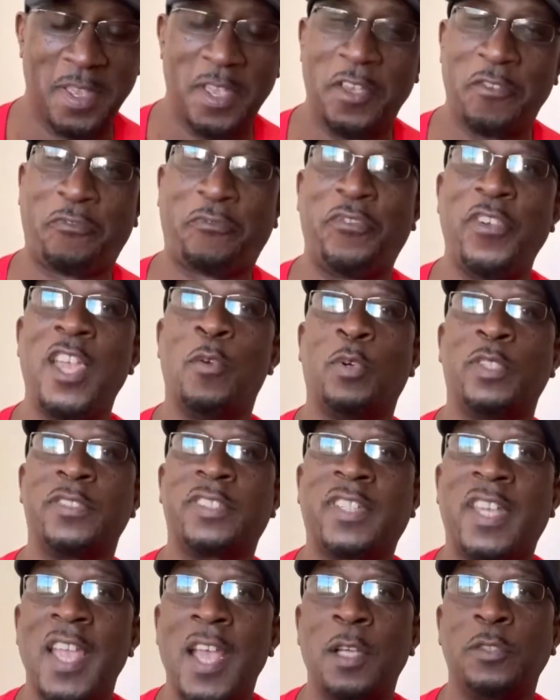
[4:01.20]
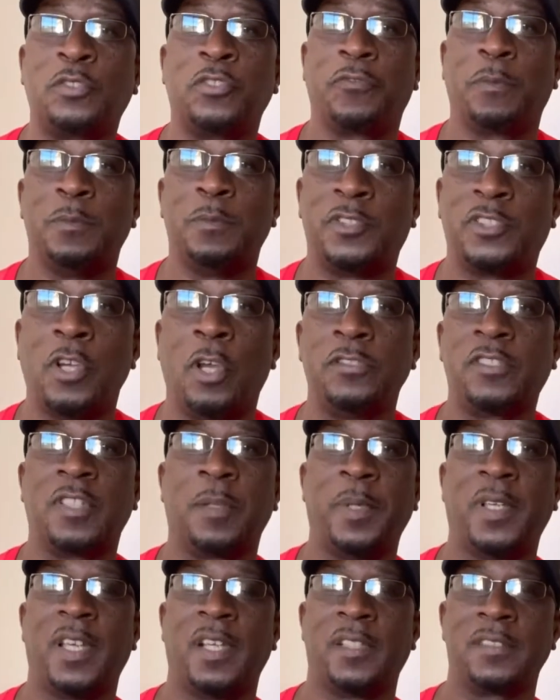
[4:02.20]
fear was canceled from
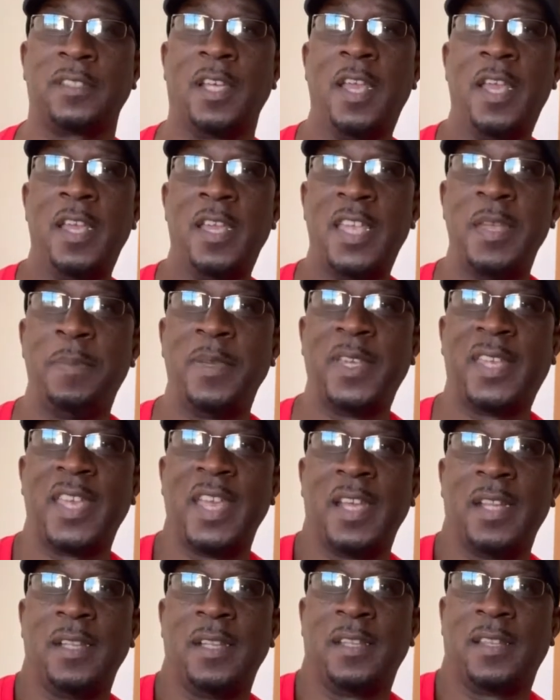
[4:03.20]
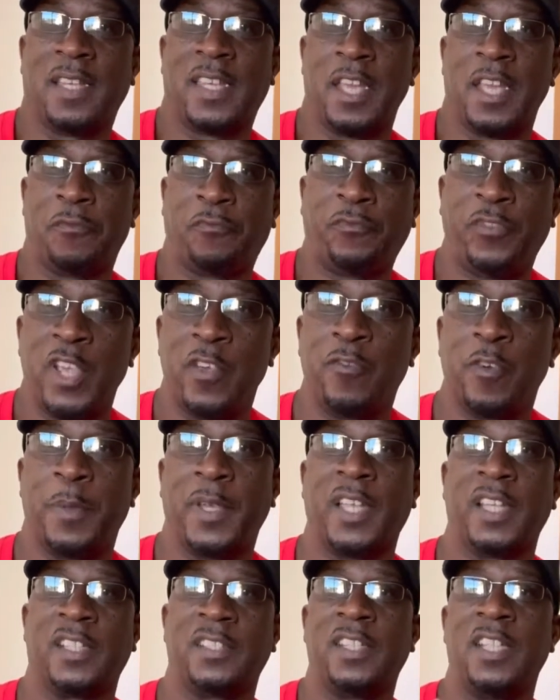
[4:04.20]
Joseph because he began to get fearful,
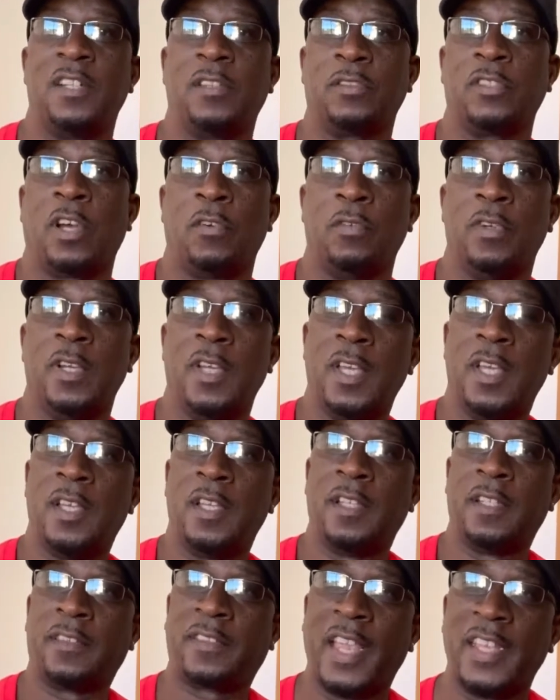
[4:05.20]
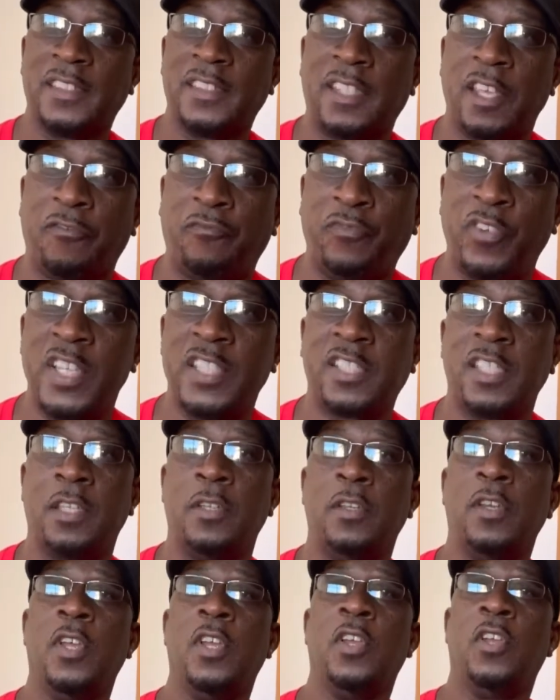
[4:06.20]
because he don't know, things get
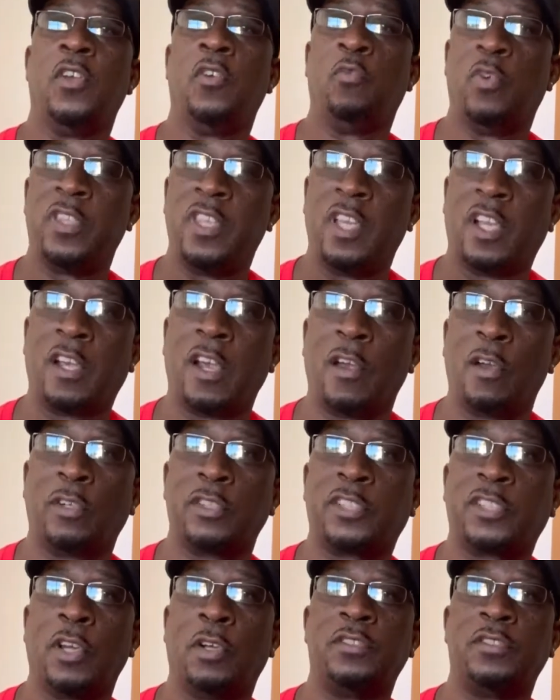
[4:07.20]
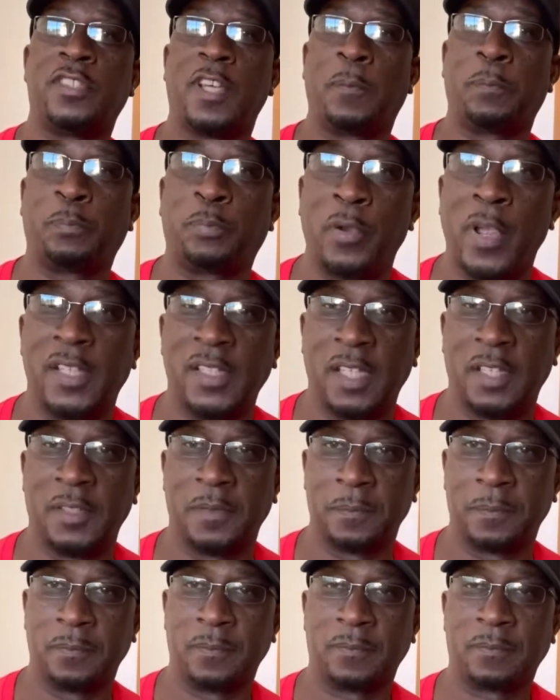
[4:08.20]
fishy when your girl shows up
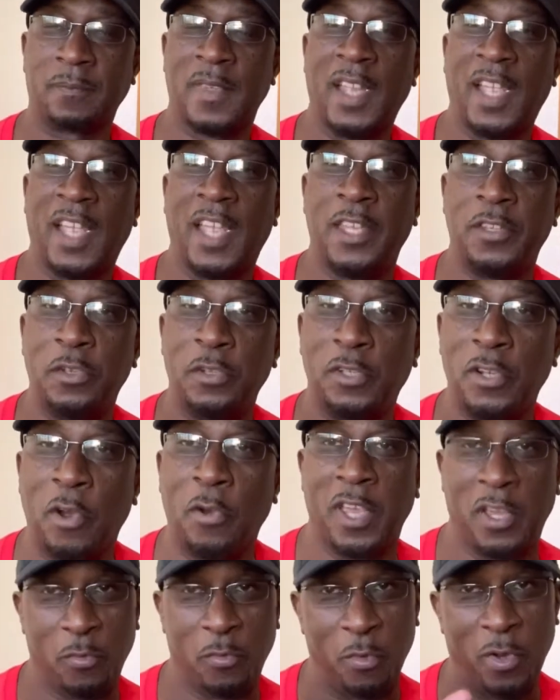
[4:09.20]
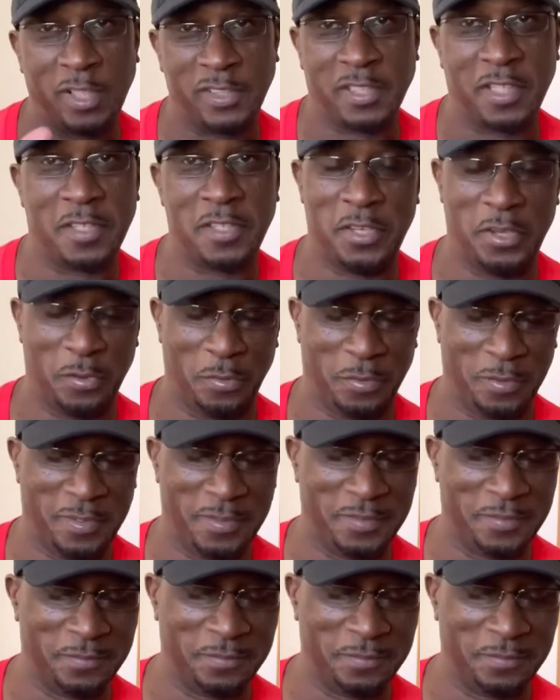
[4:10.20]
pregnant and you know it wasn't you.